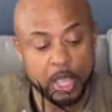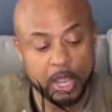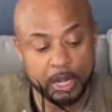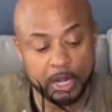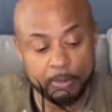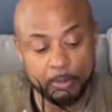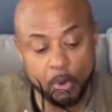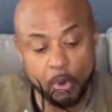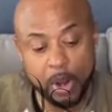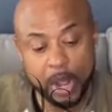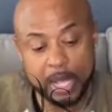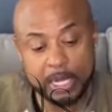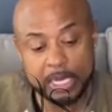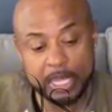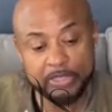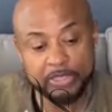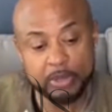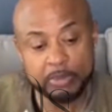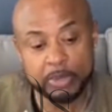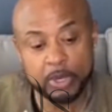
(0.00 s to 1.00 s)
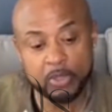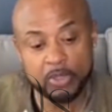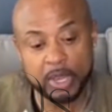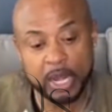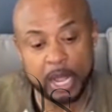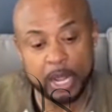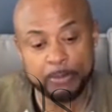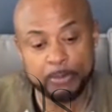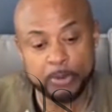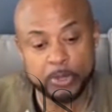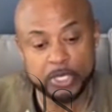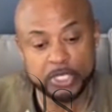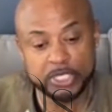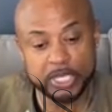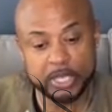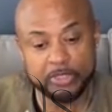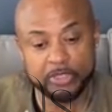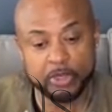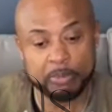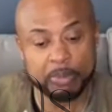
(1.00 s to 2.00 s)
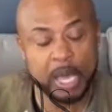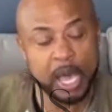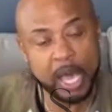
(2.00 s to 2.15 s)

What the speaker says: And the more I let them know that I appreciate them,